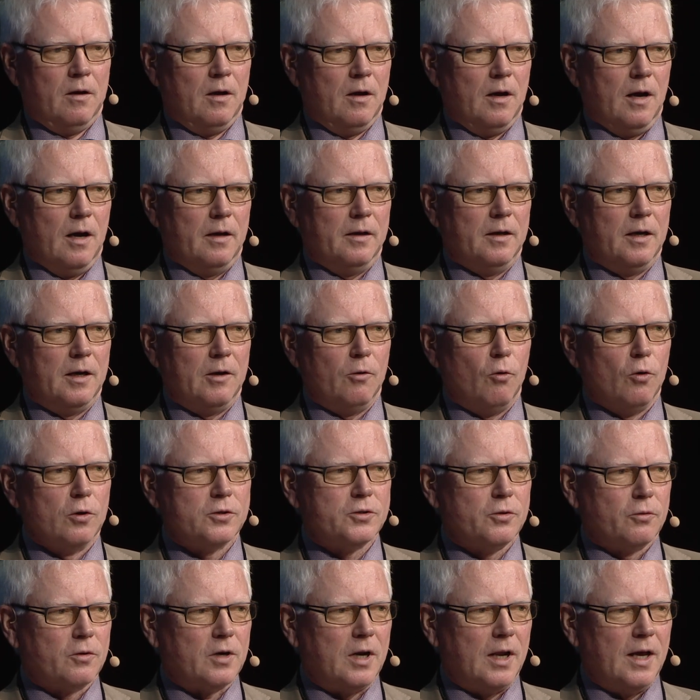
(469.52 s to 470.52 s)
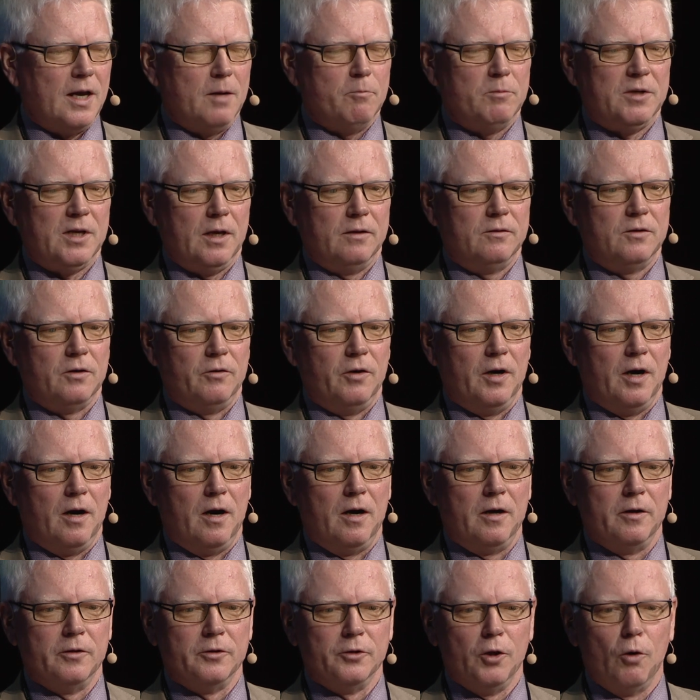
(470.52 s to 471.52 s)
And I also claim that there
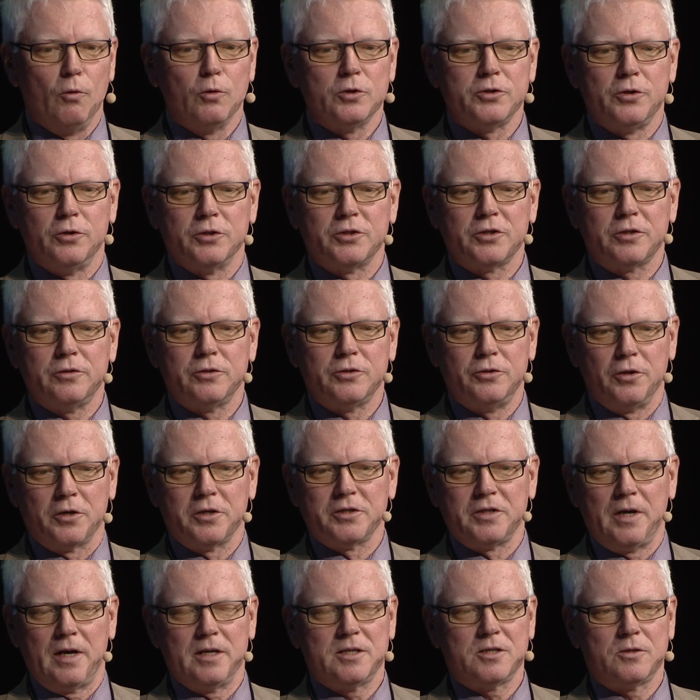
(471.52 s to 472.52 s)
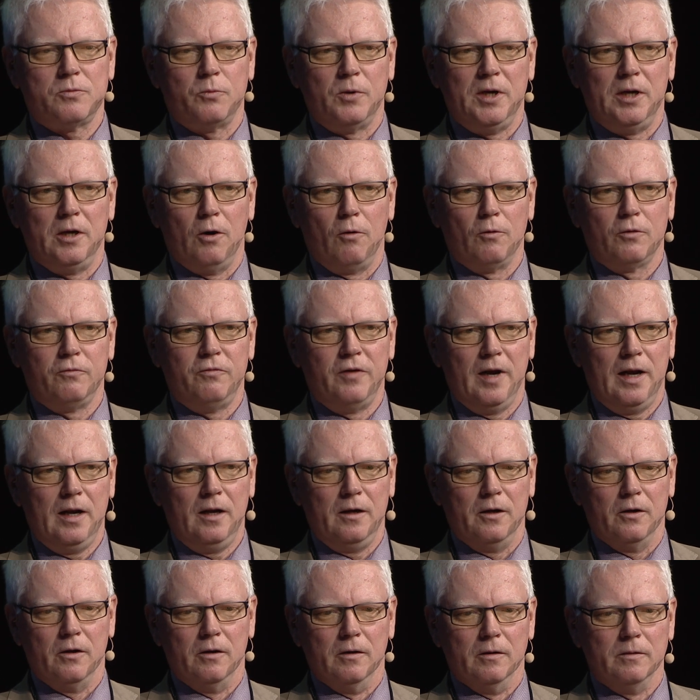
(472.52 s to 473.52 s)
are no success without
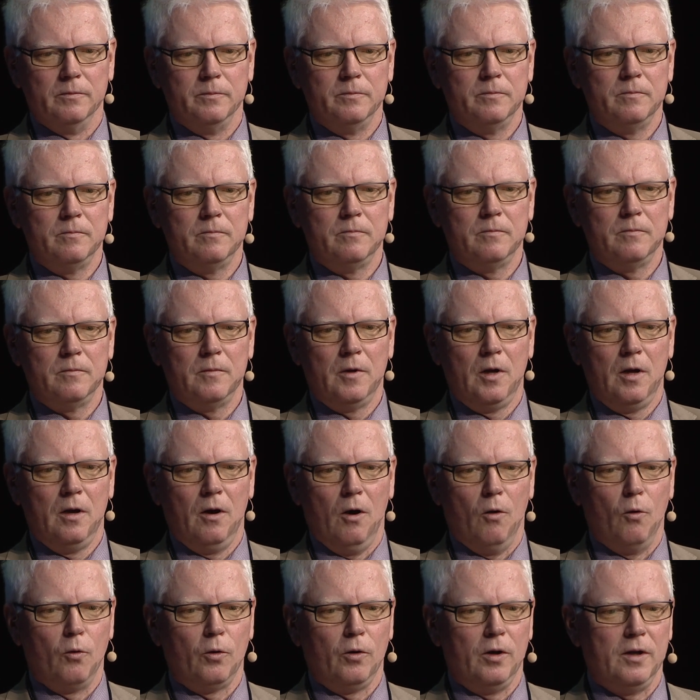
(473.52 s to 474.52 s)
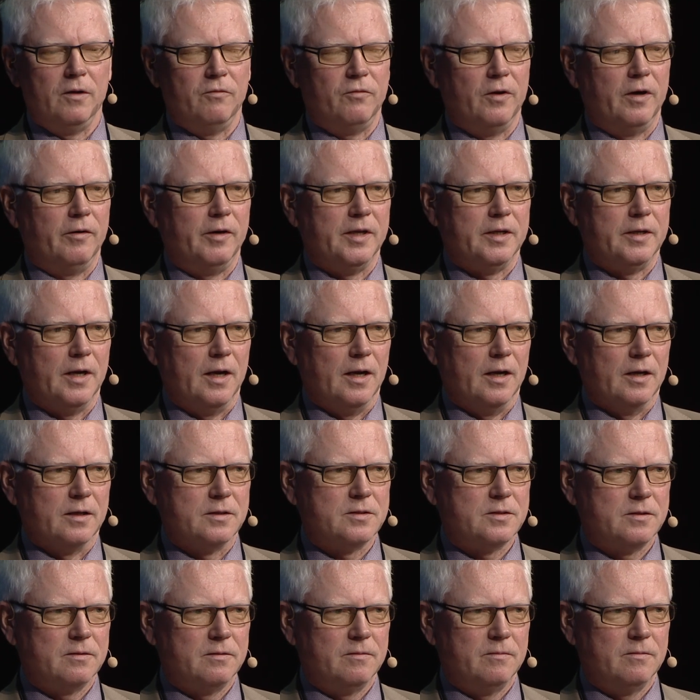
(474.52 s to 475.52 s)
failure, only fairy
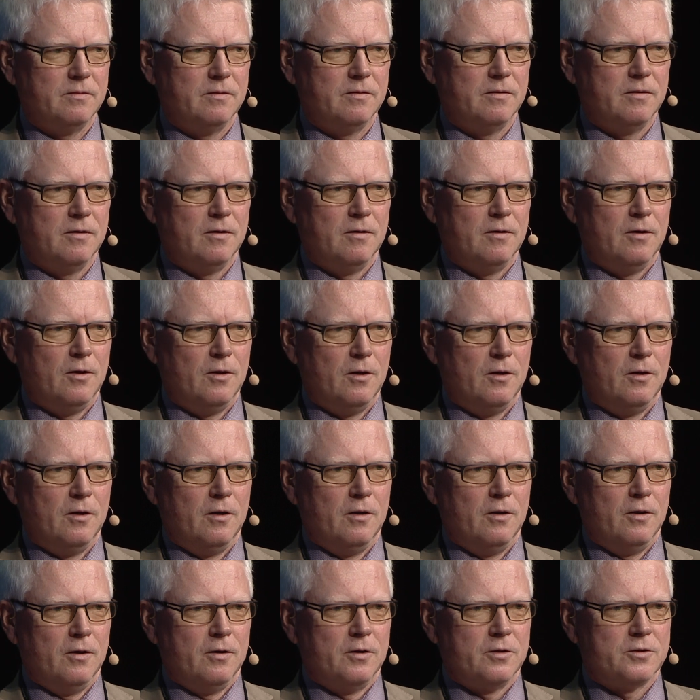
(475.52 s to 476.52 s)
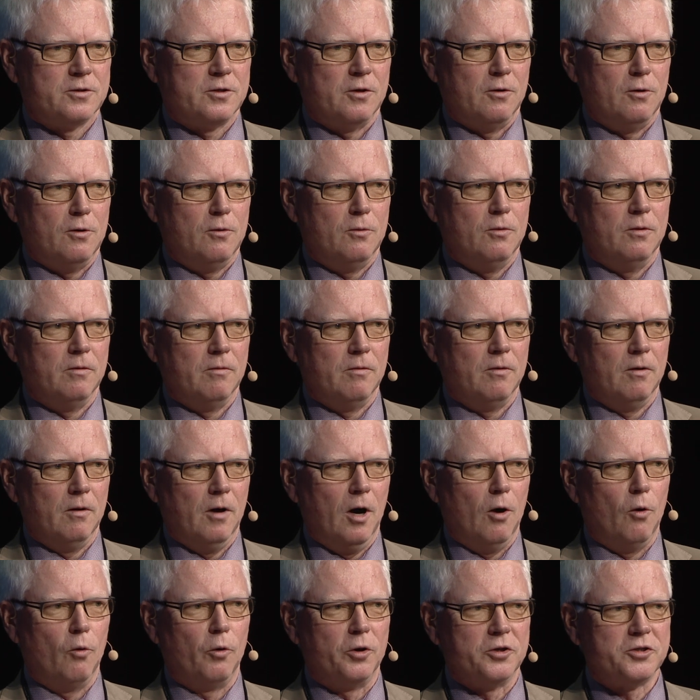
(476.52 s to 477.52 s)
tales. So
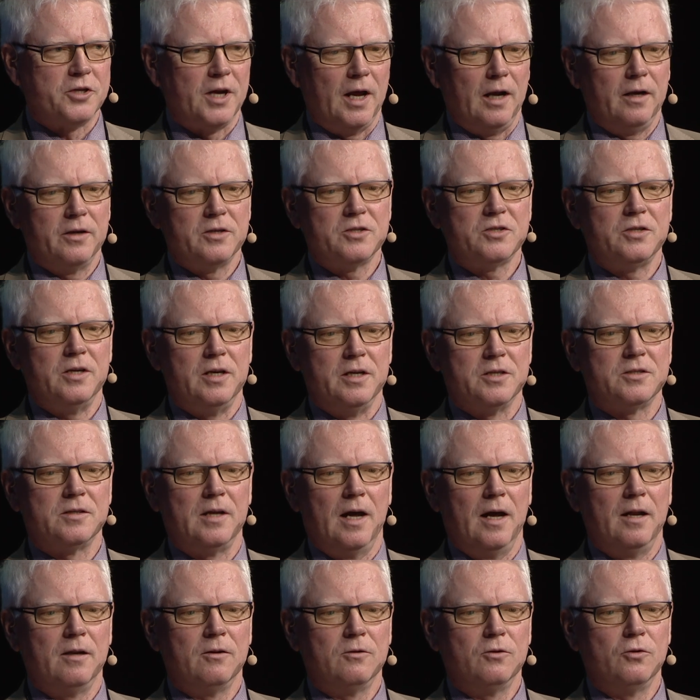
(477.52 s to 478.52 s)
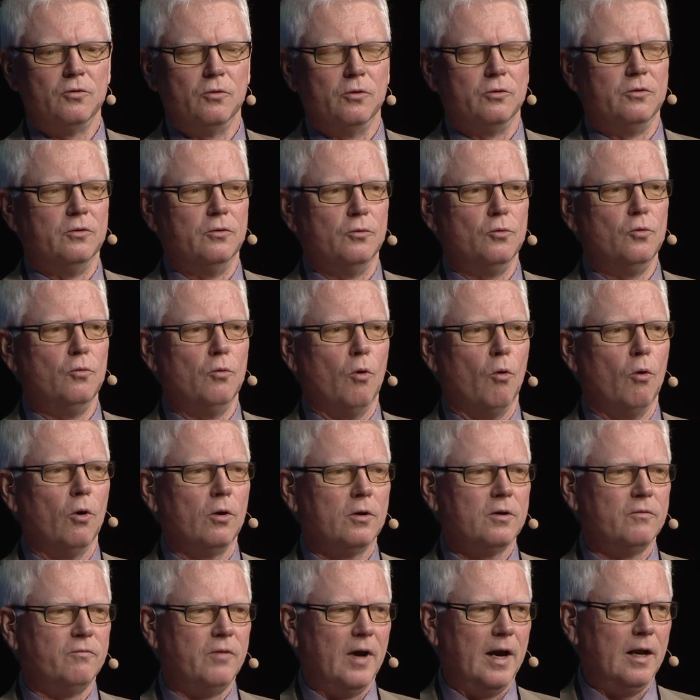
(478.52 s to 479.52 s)
our challenge is then to do all
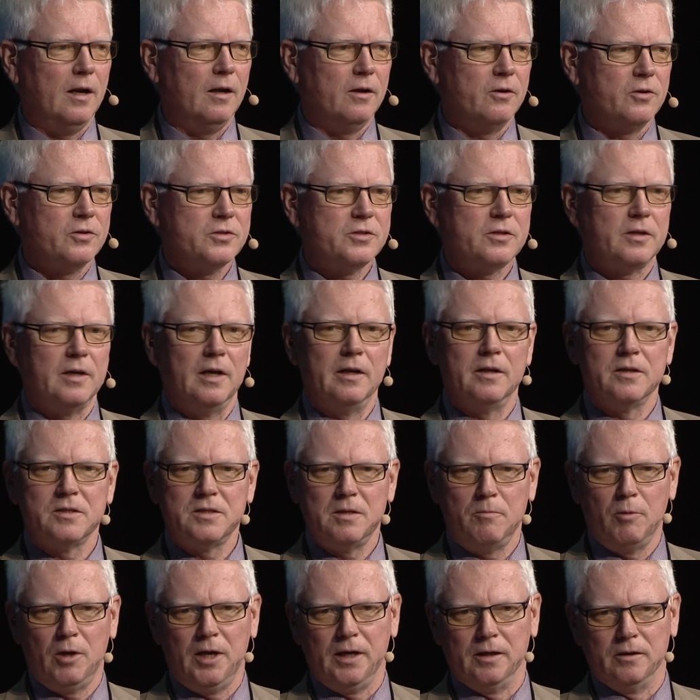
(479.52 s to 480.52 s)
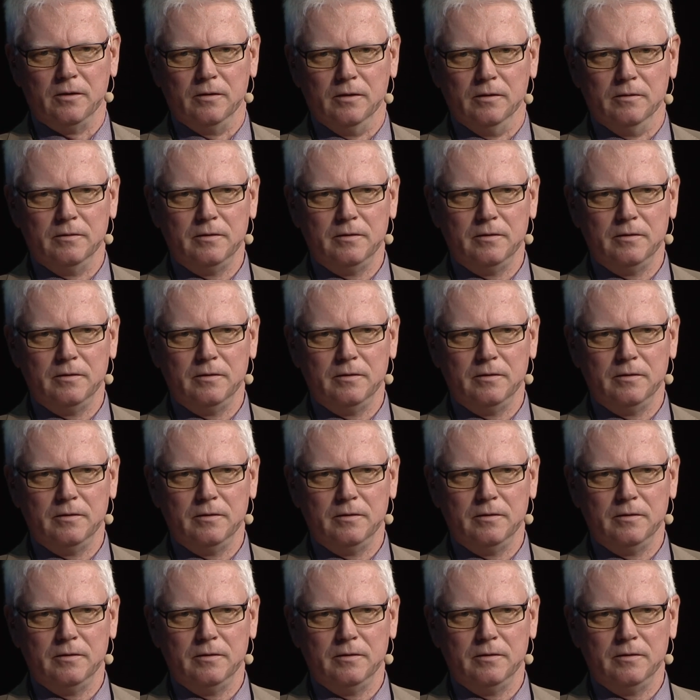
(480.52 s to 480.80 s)
the failures in a simulator